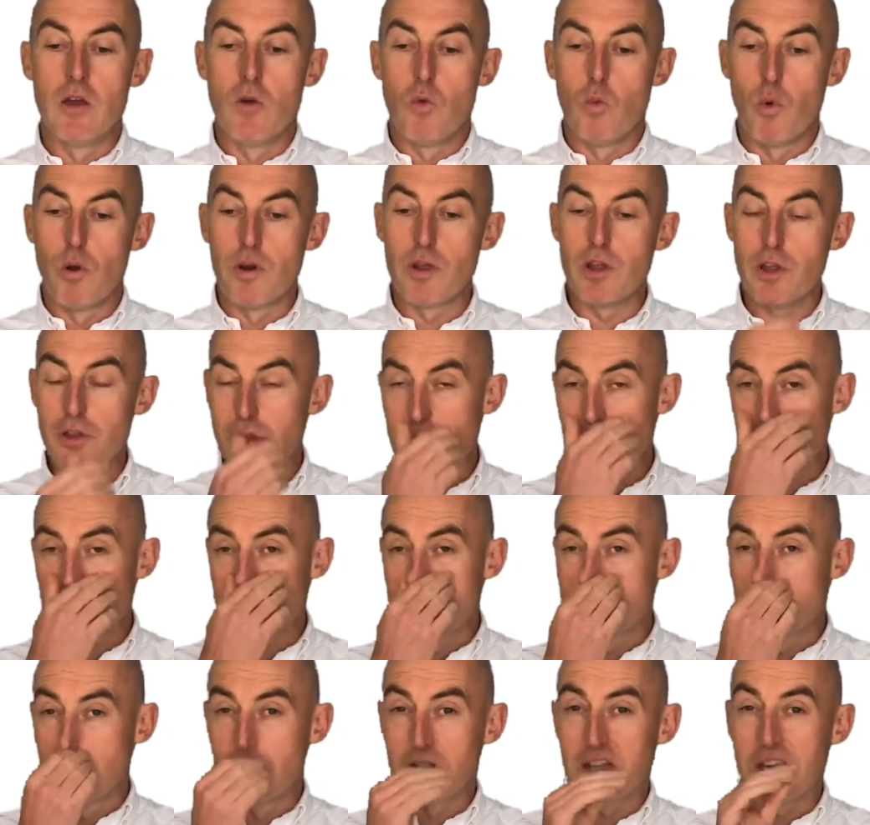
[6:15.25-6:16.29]
One of the
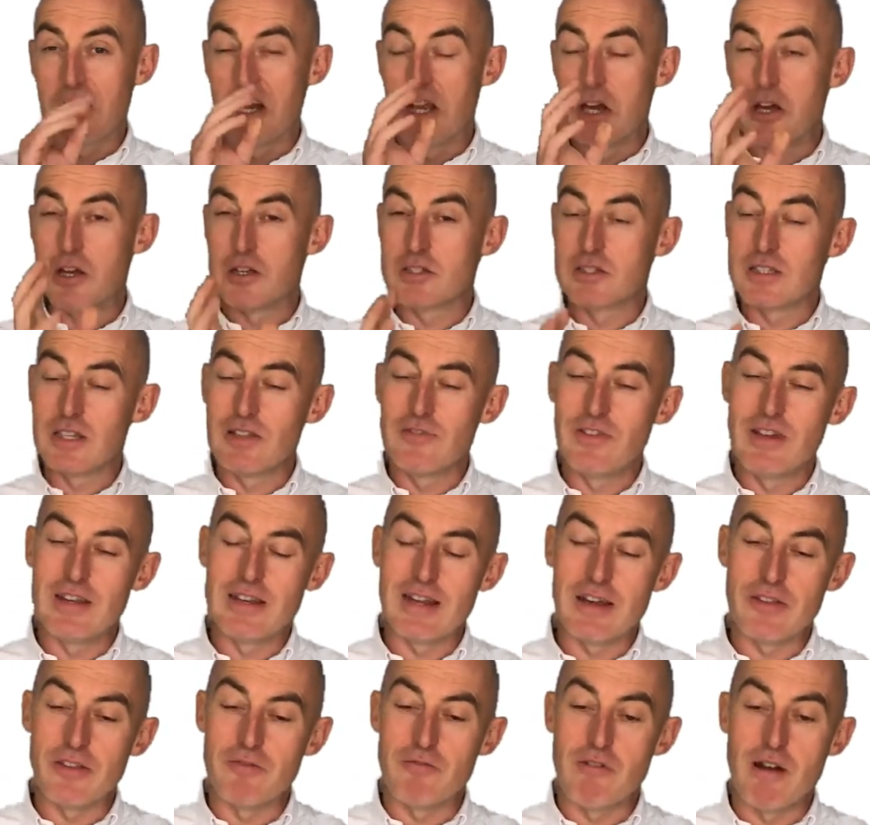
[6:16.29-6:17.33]
things looking at her CV
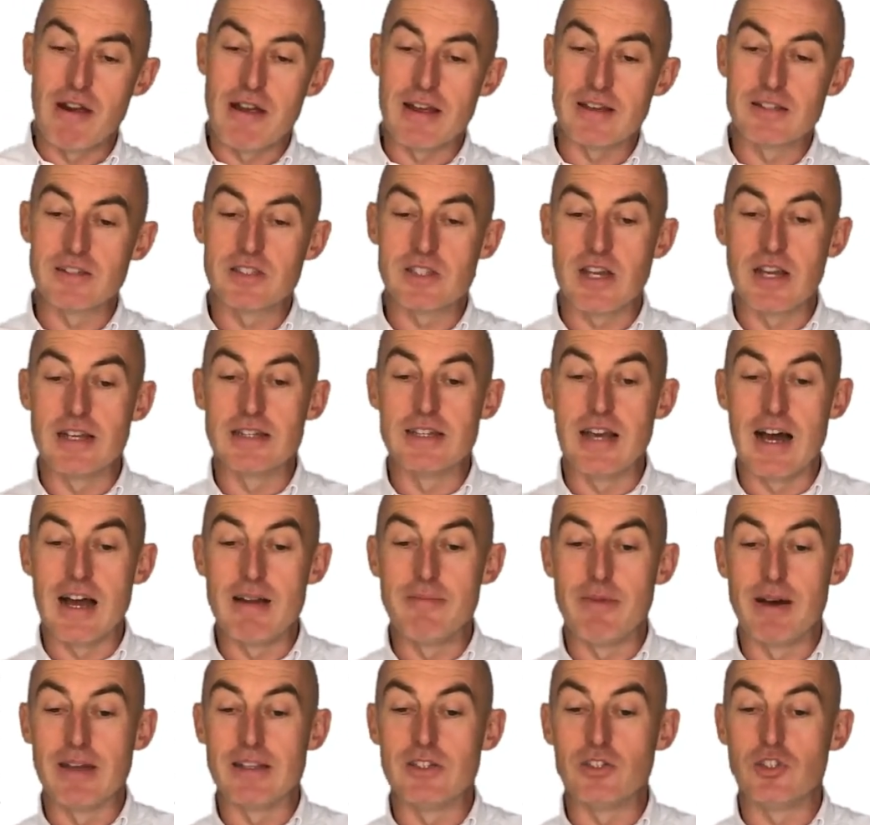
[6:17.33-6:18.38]
down the right-hand side that I
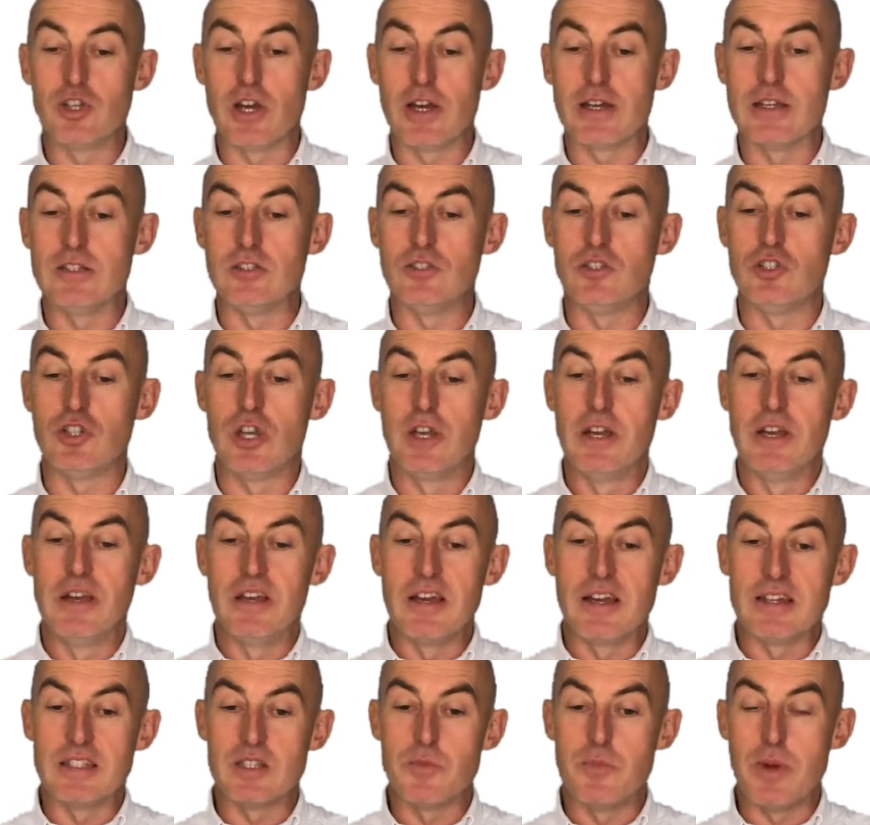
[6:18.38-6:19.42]
might change
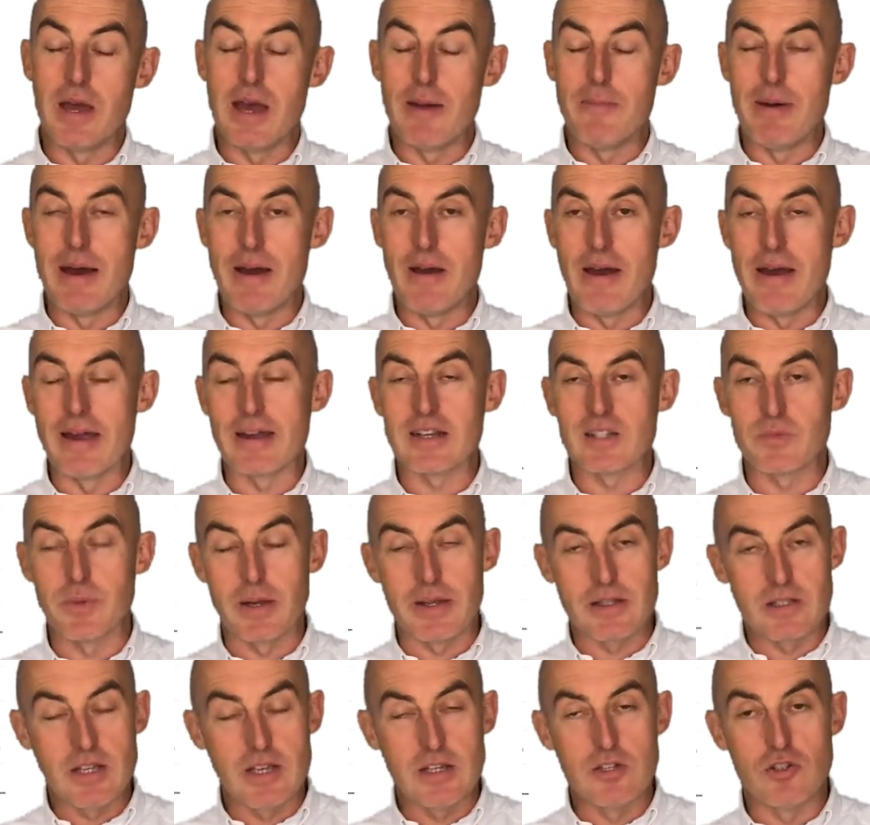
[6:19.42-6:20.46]
is a bit about
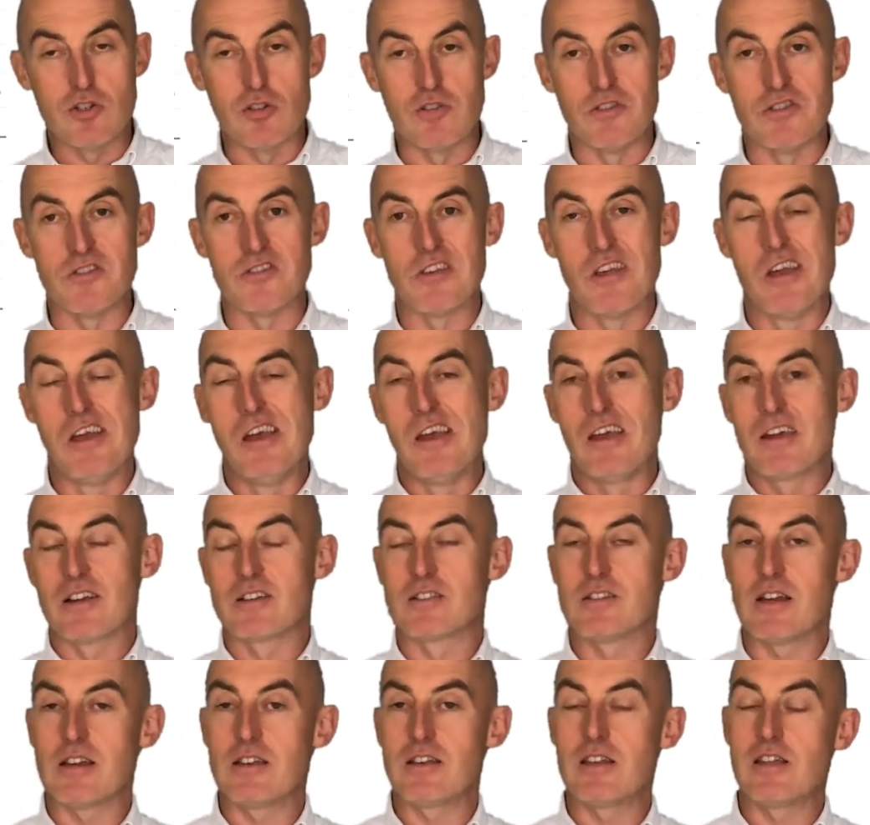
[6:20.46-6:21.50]
expectations.
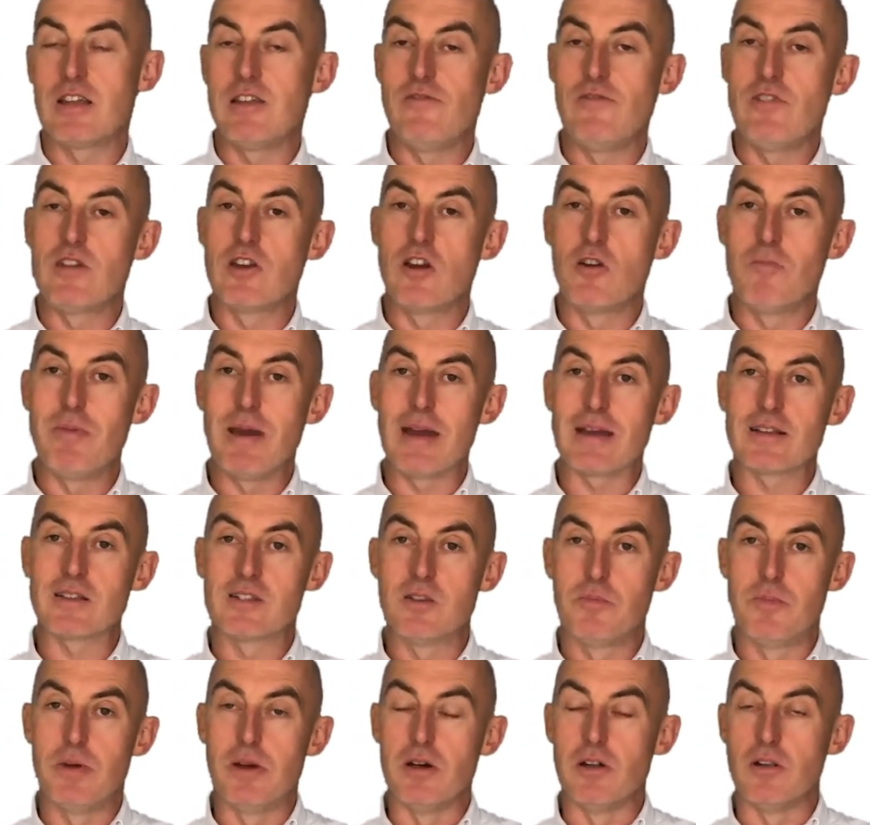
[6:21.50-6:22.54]
Because I think if you go back
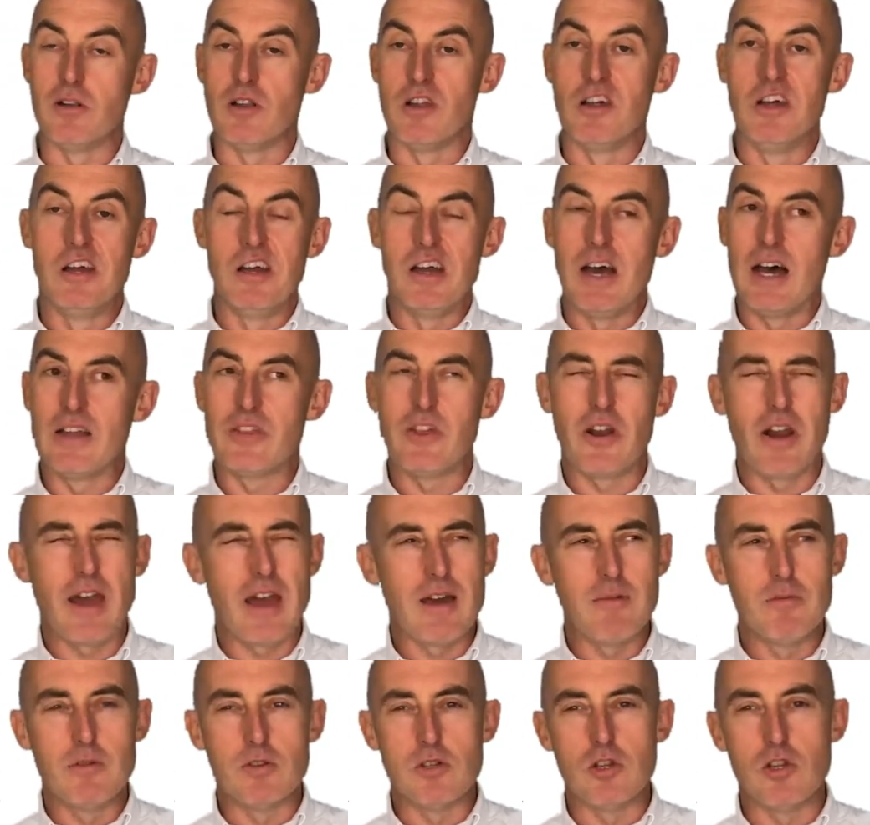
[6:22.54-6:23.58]
to Bill, I don't know
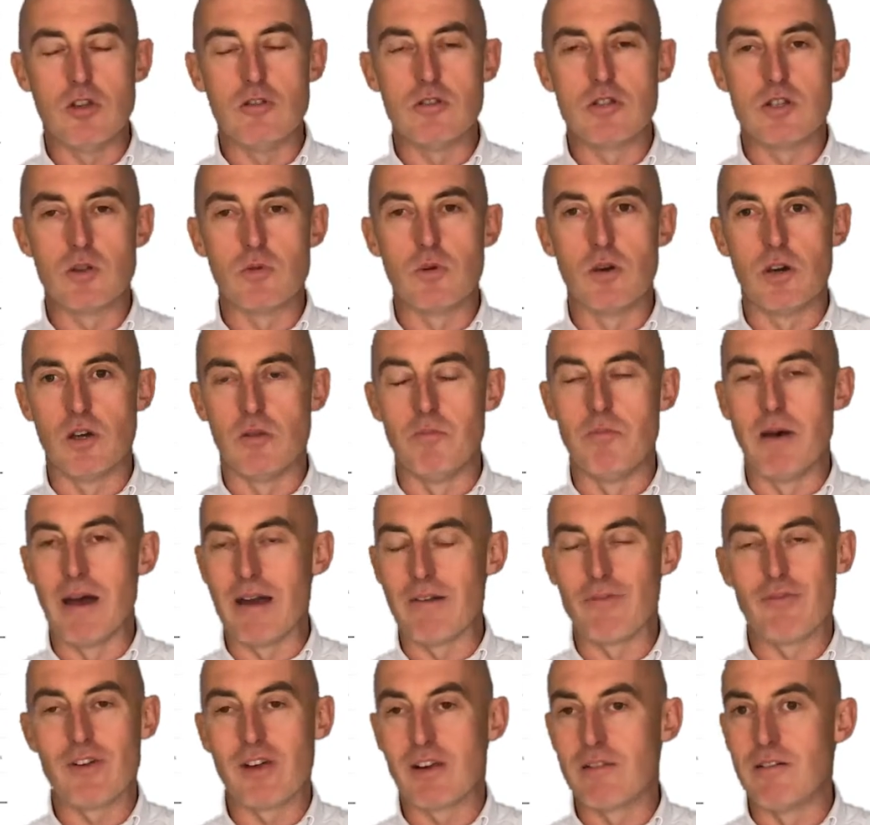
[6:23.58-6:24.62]
how much he used to earn, but I
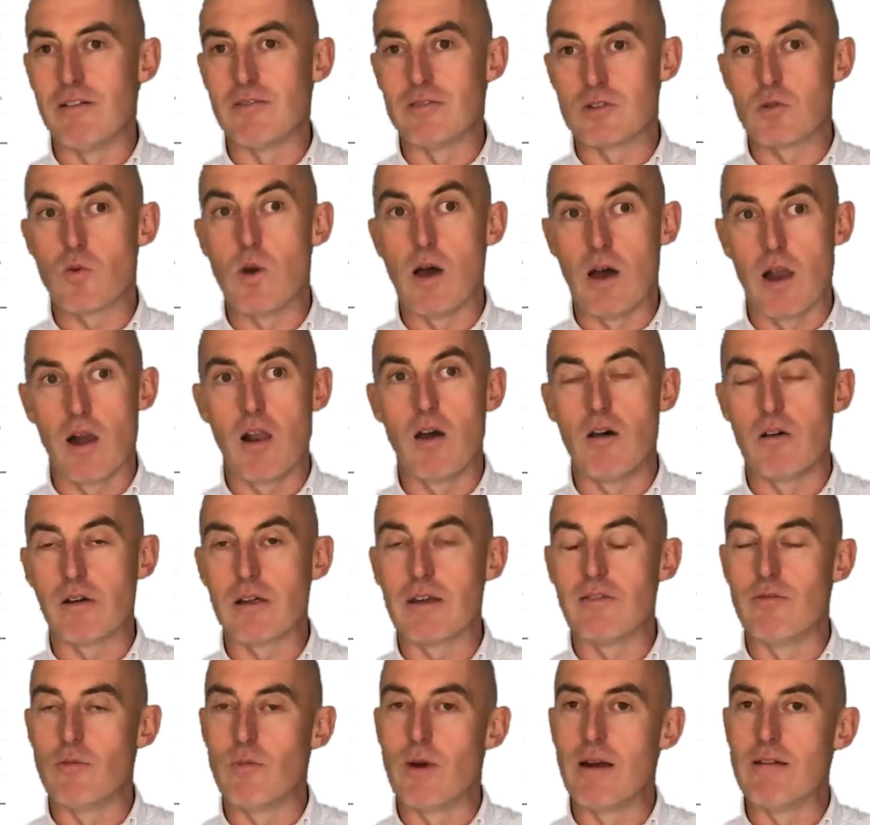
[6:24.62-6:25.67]
figure it was quite a lot
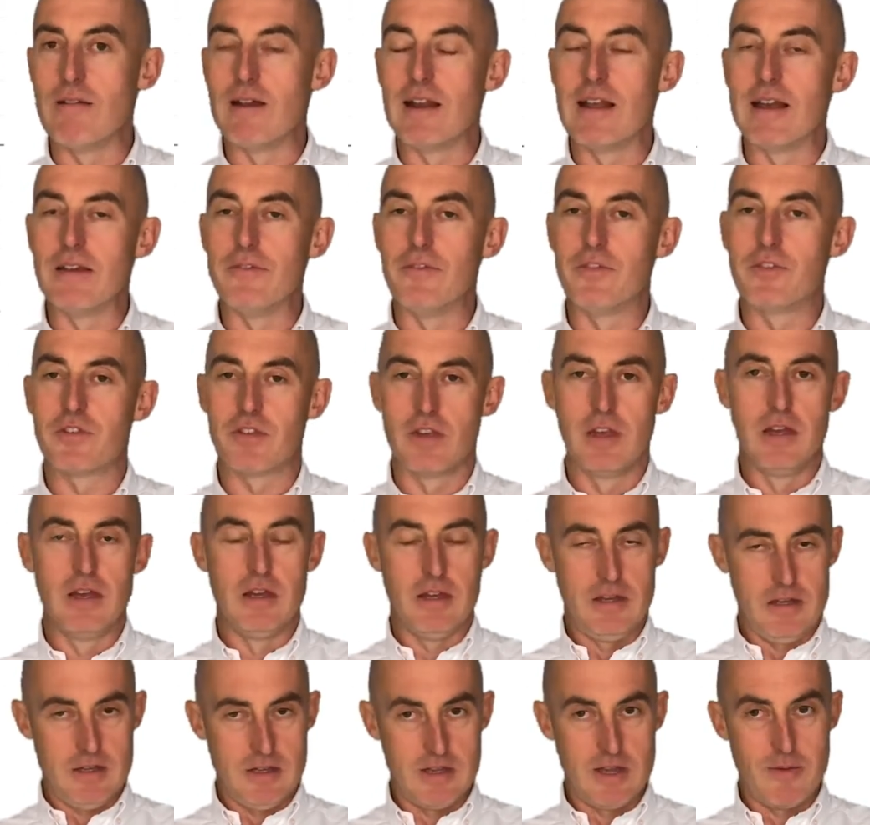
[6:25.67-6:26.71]
given where he lives
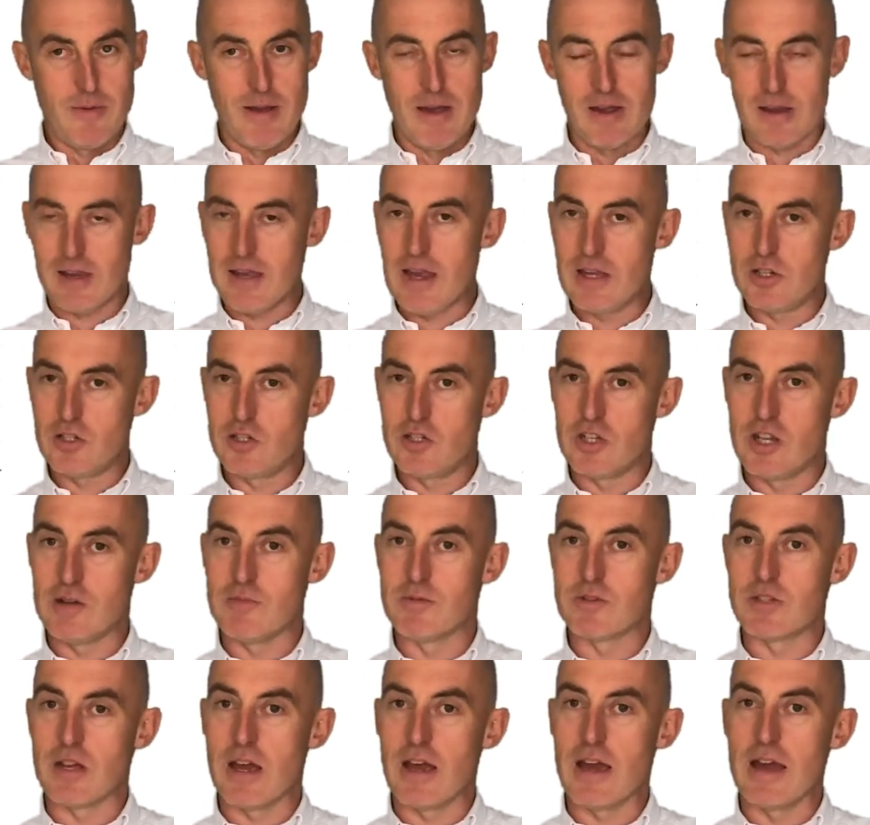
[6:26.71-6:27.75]
and the amount of cash he
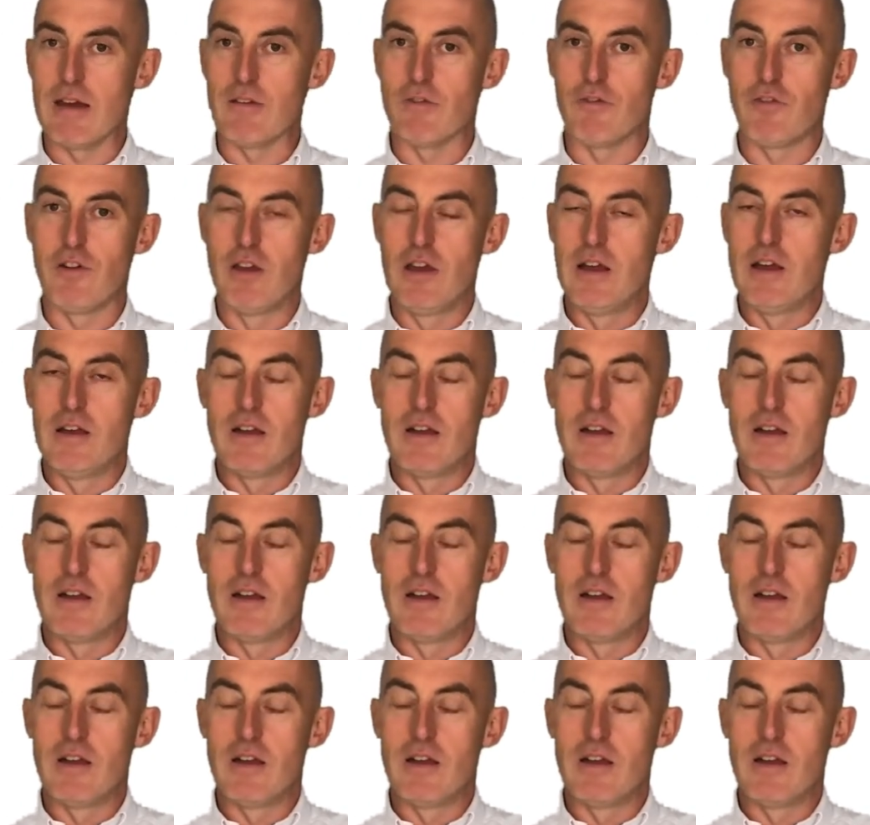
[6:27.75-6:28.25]
seems to have.